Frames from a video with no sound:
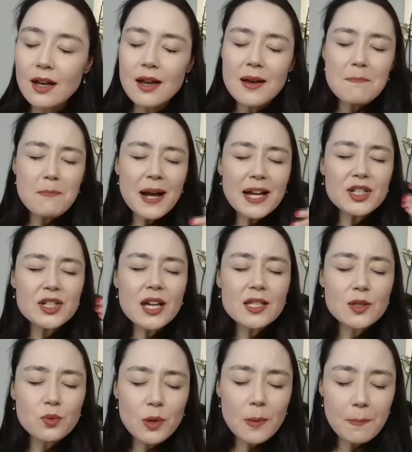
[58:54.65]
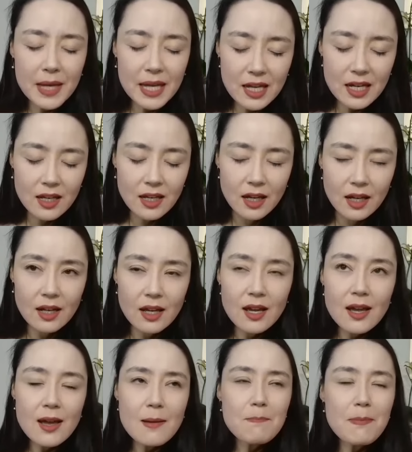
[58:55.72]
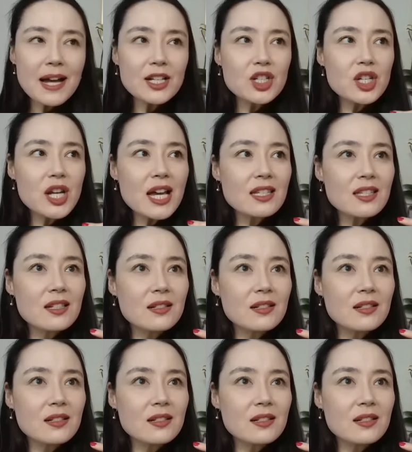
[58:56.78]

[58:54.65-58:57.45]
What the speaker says: by just repeating it, by just